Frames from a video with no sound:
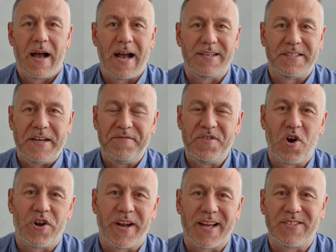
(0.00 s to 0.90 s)
Hi, Steve
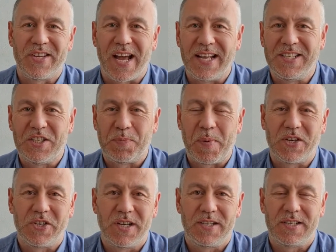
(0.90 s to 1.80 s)
Norton, anxiety
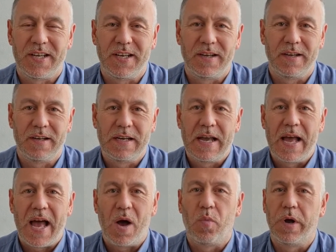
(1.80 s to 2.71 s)
specialist here.
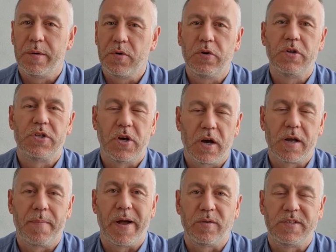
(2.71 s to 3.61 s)
And what I'm going to
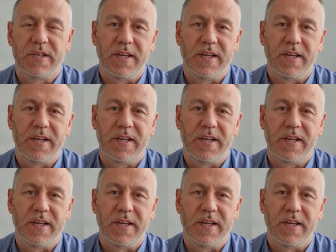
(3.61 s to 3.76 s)
talk about